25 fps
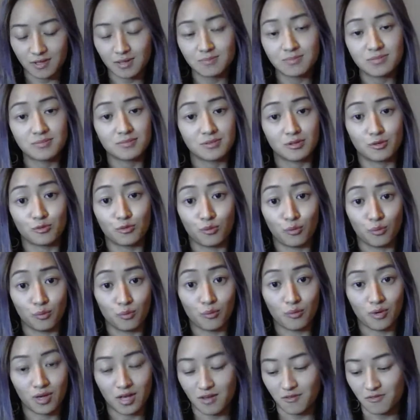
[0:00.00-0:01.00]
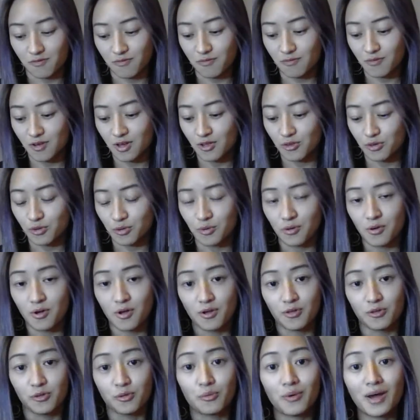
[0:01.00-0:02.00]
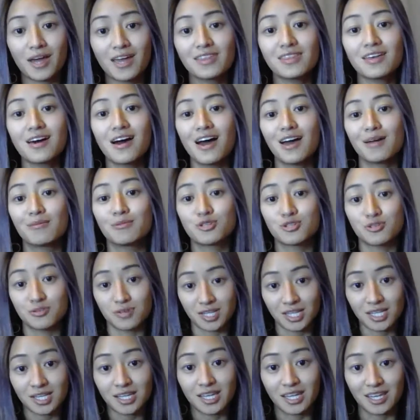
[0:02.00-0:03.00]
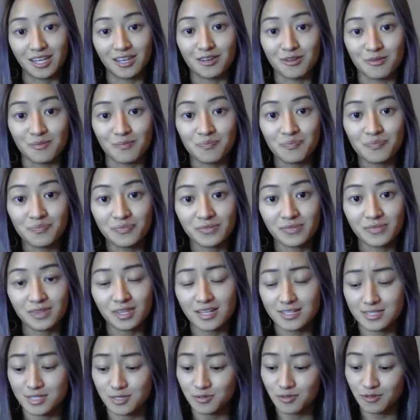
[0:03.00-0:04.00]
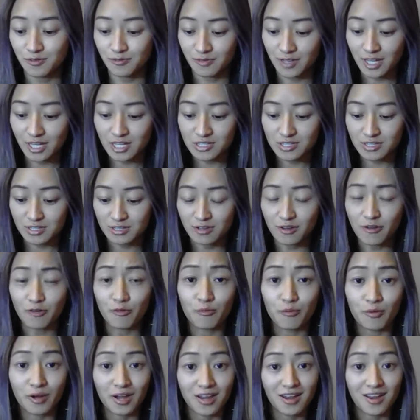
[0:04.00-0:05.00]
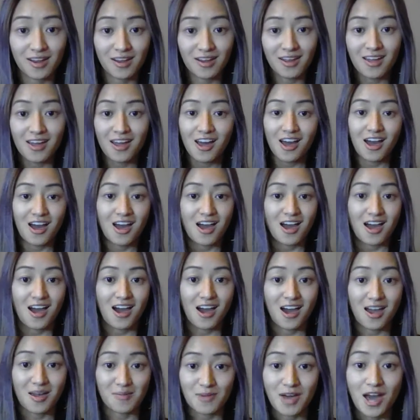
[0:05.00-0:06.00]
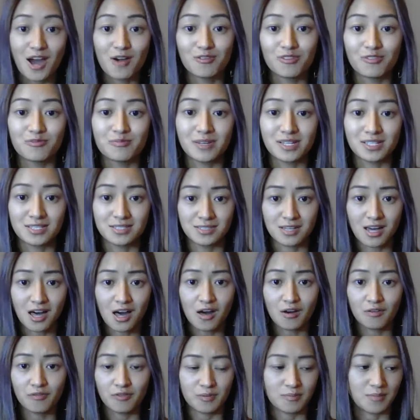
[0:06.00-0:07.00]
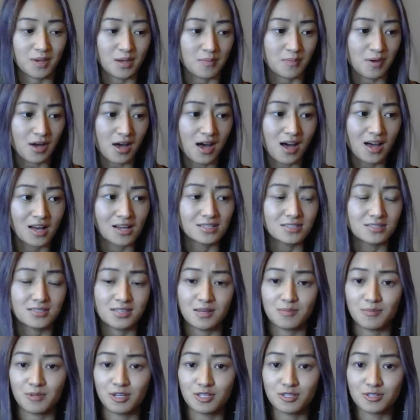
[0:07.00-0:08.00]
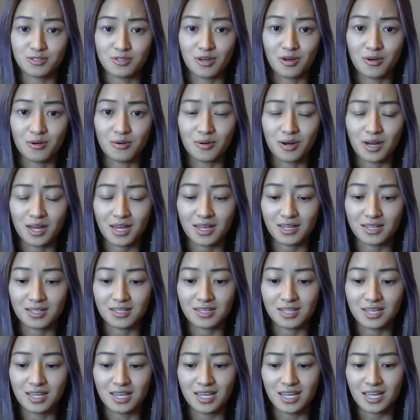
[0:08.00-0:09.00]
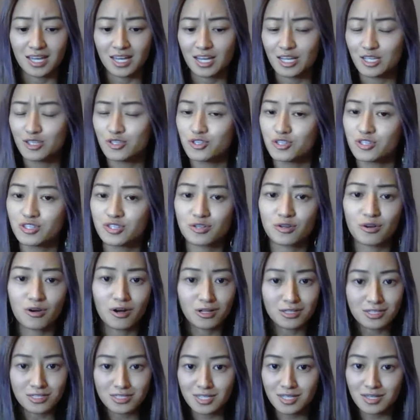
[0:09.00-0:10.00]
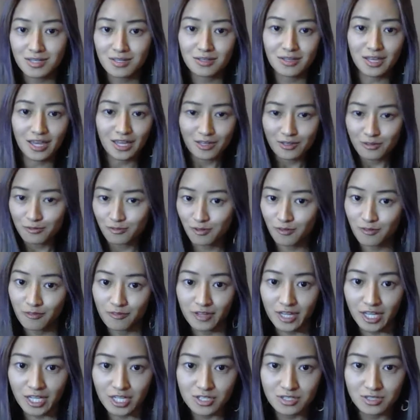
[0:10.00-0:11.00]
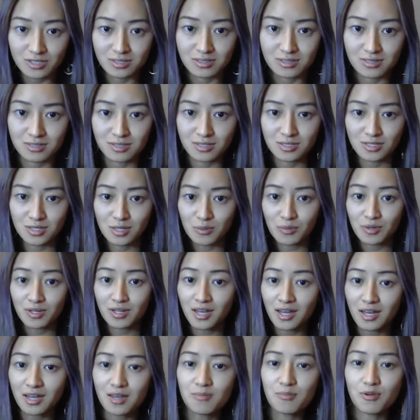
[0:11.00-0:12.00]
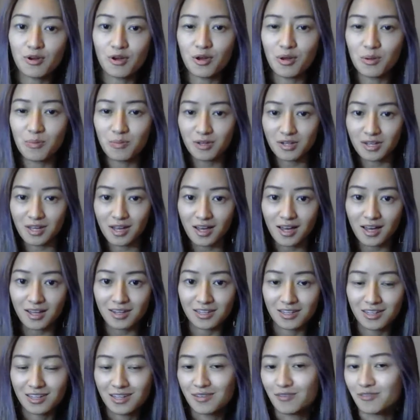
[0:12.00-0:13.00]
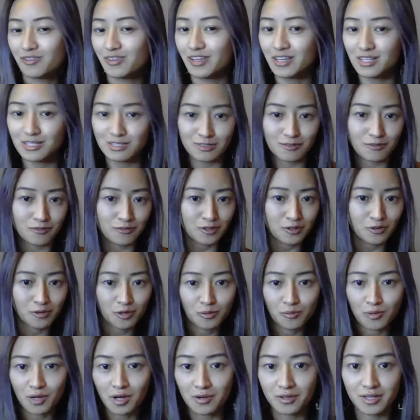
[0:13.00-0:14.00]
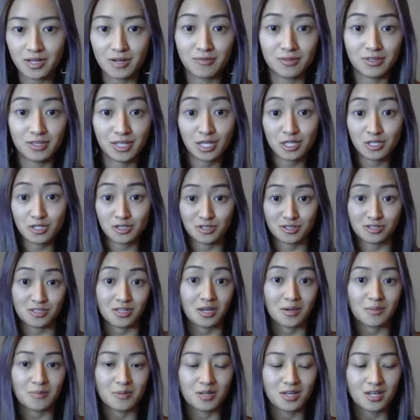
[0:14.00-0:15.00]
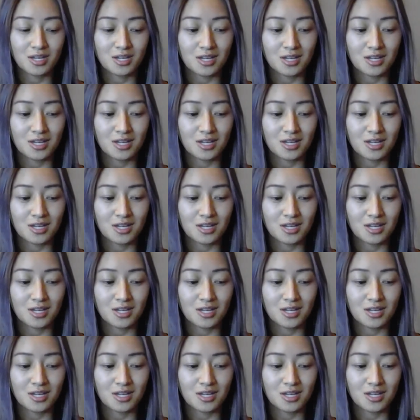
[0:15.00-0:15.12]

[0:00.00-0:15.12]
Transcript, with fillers: I'm, if the way that I'm treating him is a reflection of where I'm at with myself and my past and my soul. And it's just constant like reflections. So when I'm open hearted and things are flowing well in our relationship,